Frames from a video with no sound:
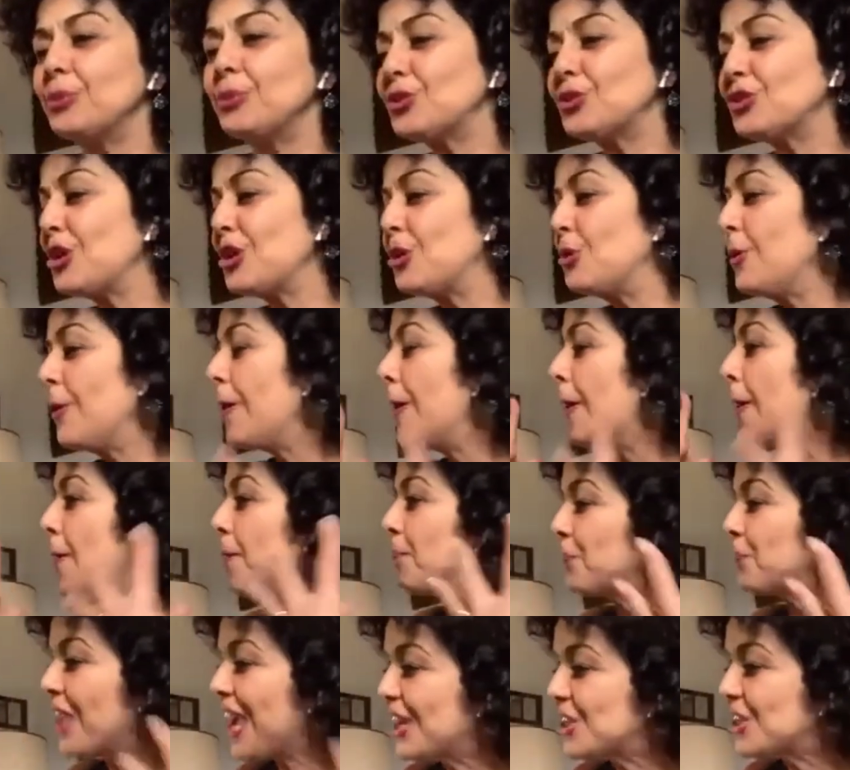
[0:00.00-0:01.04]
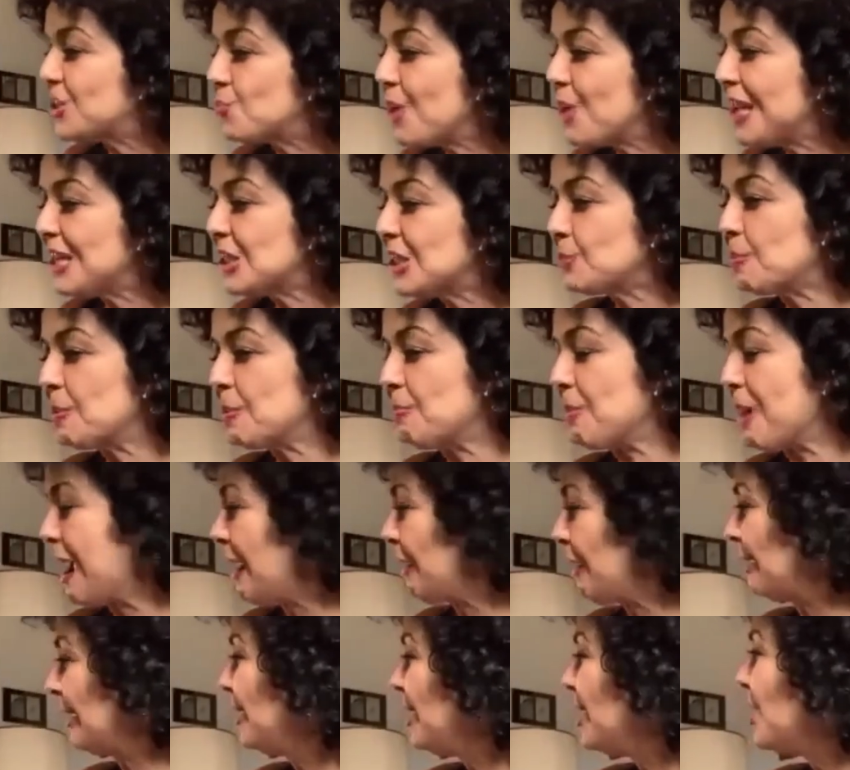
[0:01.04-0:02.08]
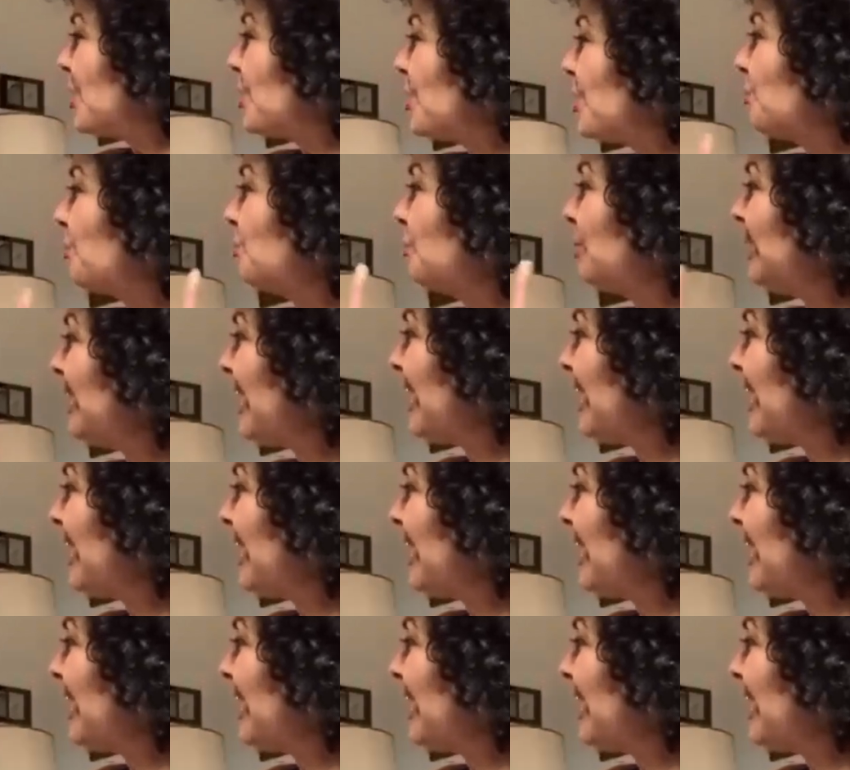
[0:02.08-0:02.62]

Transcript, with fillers: So as well as preparing, we